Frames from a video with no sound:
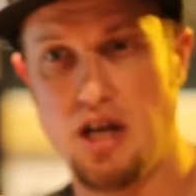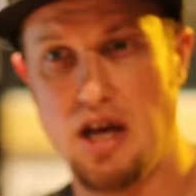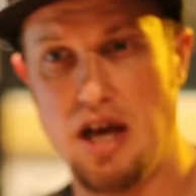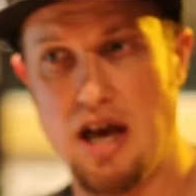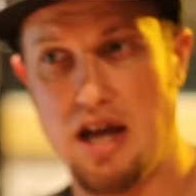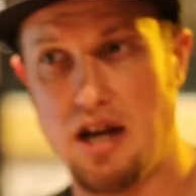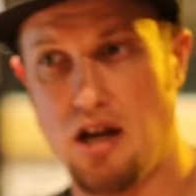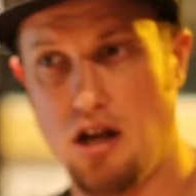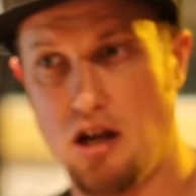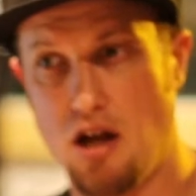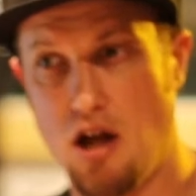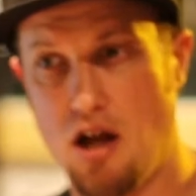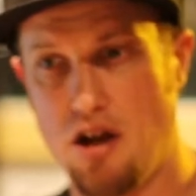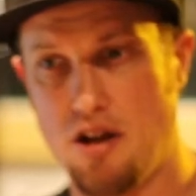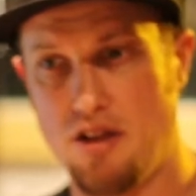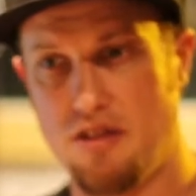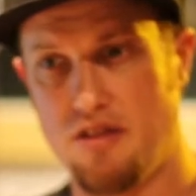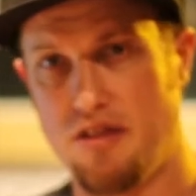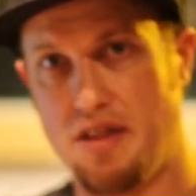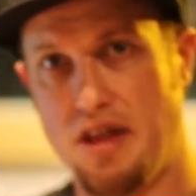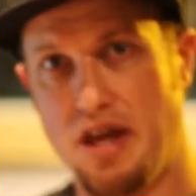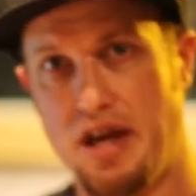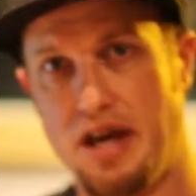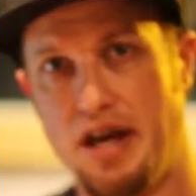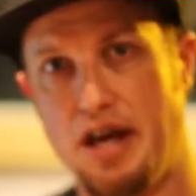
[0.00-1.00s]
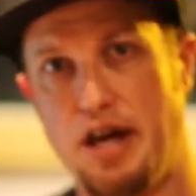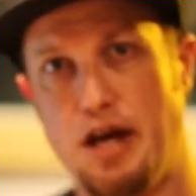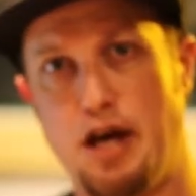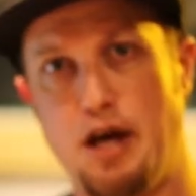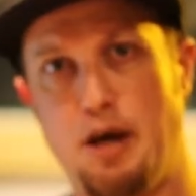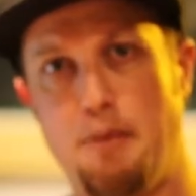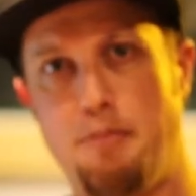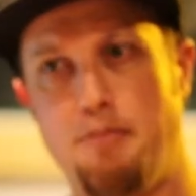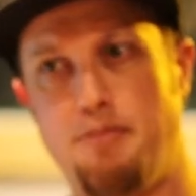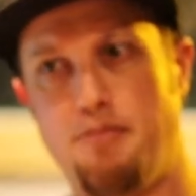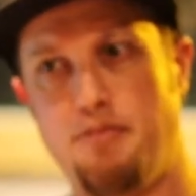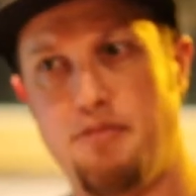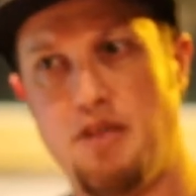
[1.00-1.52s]
and a lot of
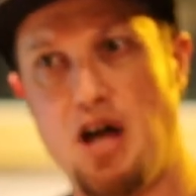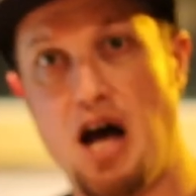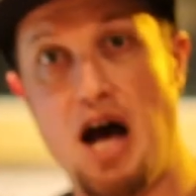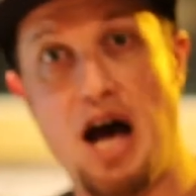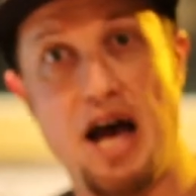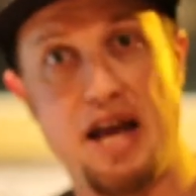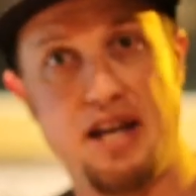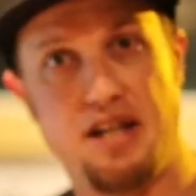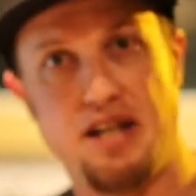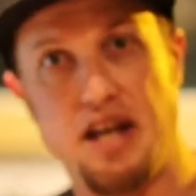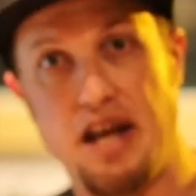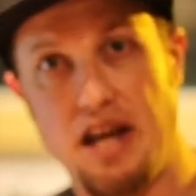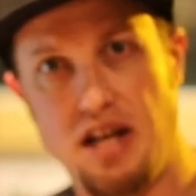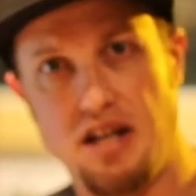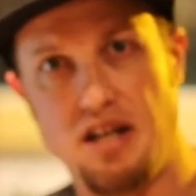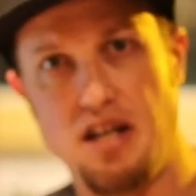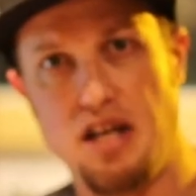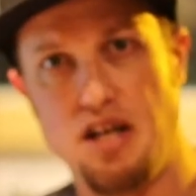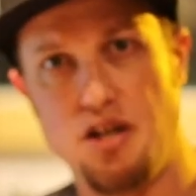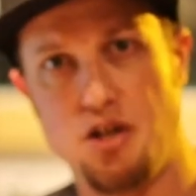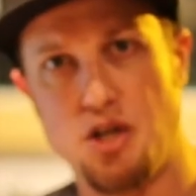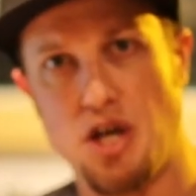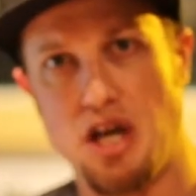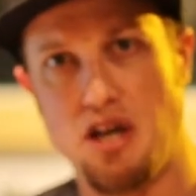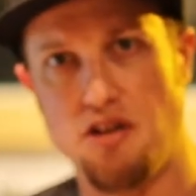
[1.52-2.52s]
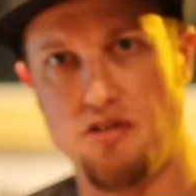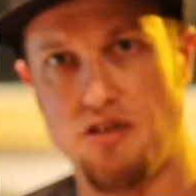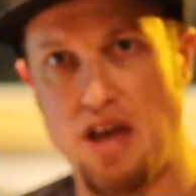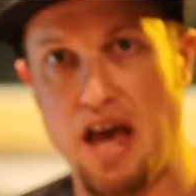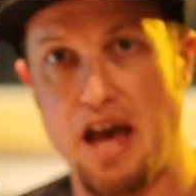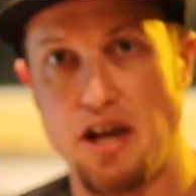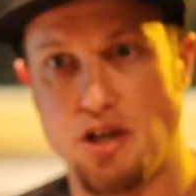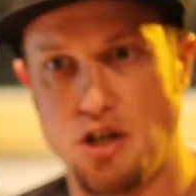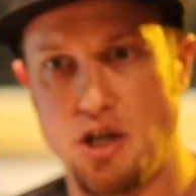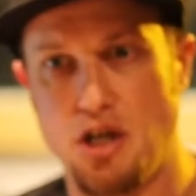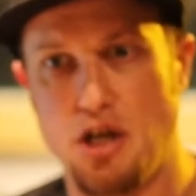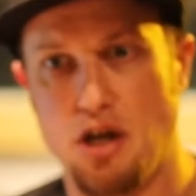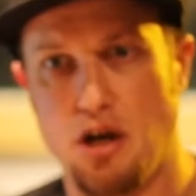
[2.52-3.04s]
the high-tech DJs
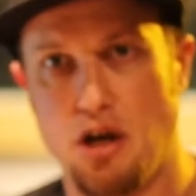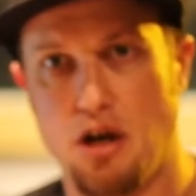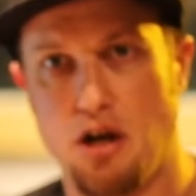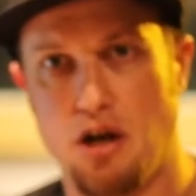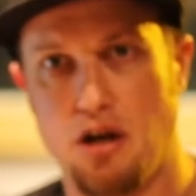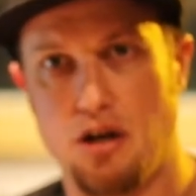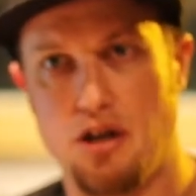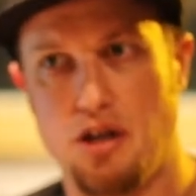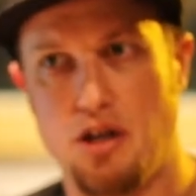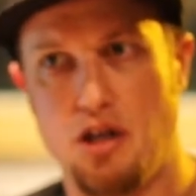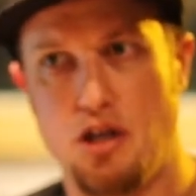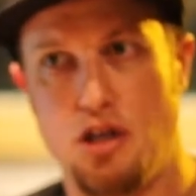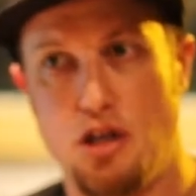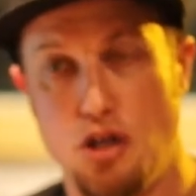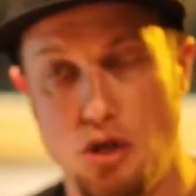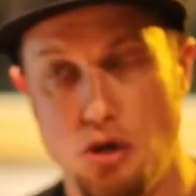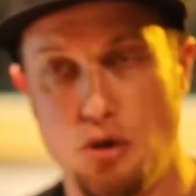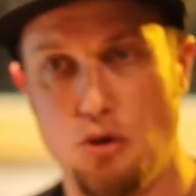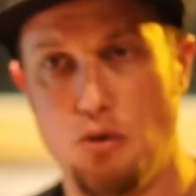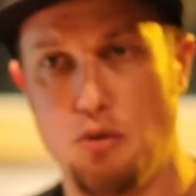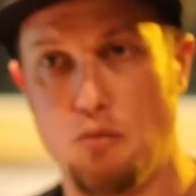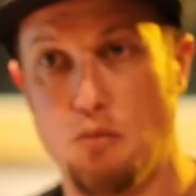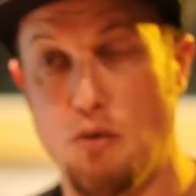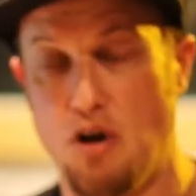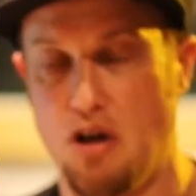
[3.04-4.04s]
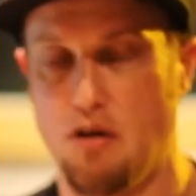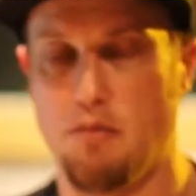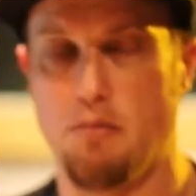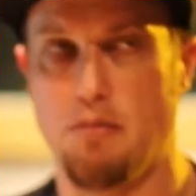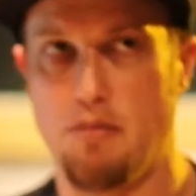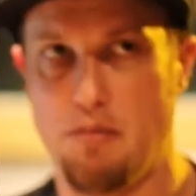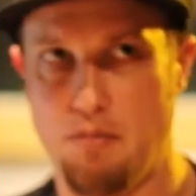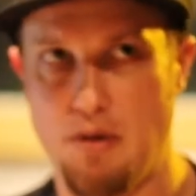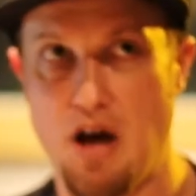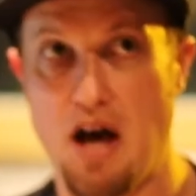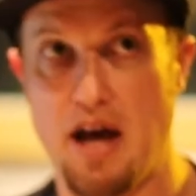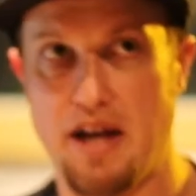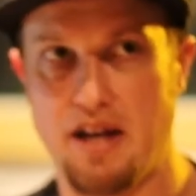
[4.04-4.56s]
actually are huge, well,
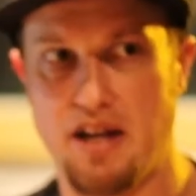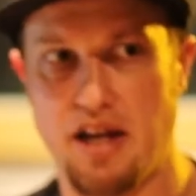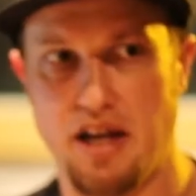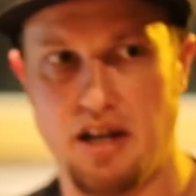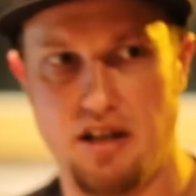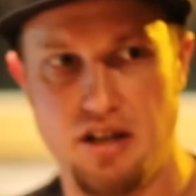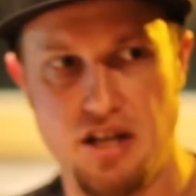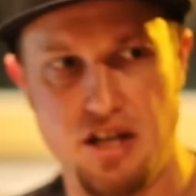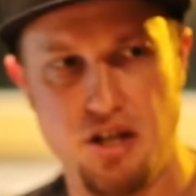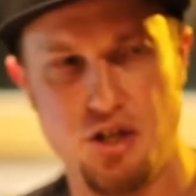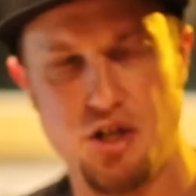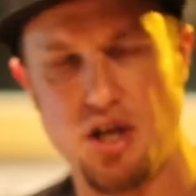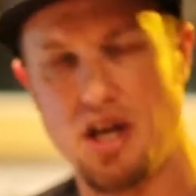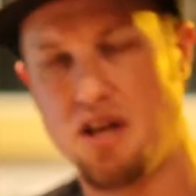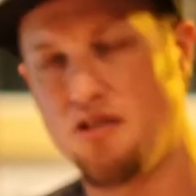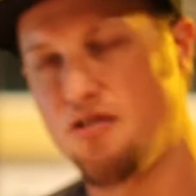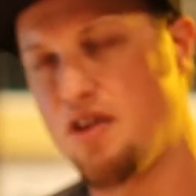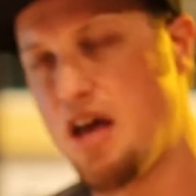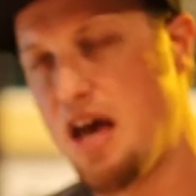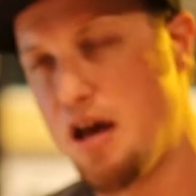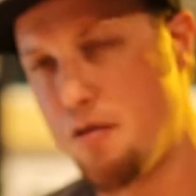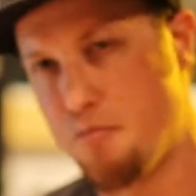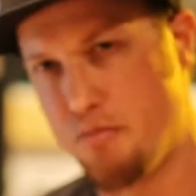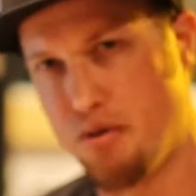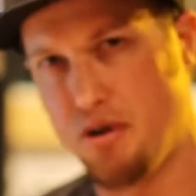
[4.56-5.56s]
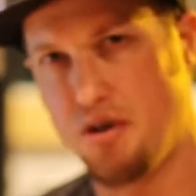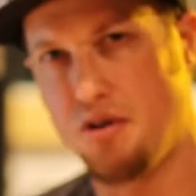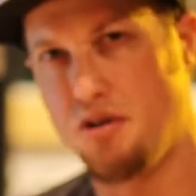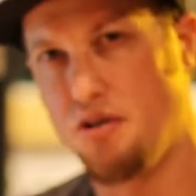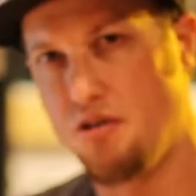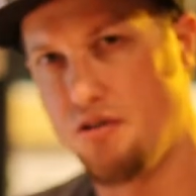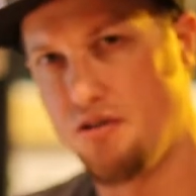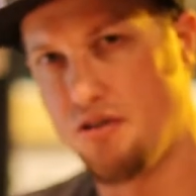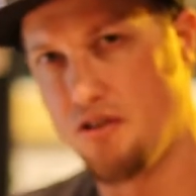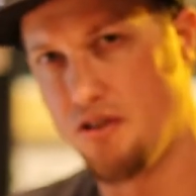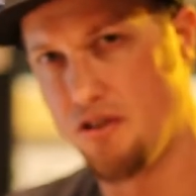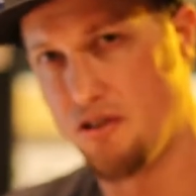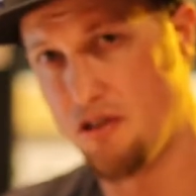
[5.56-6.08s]
high-tech DJs and
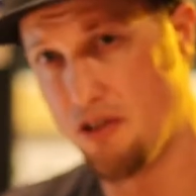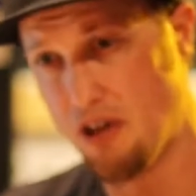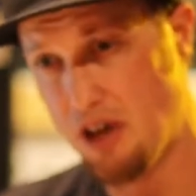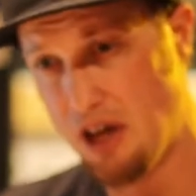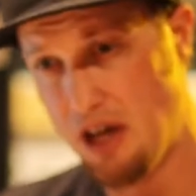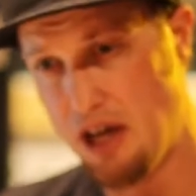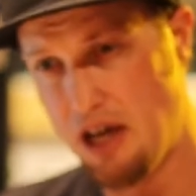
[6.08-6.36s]
producers.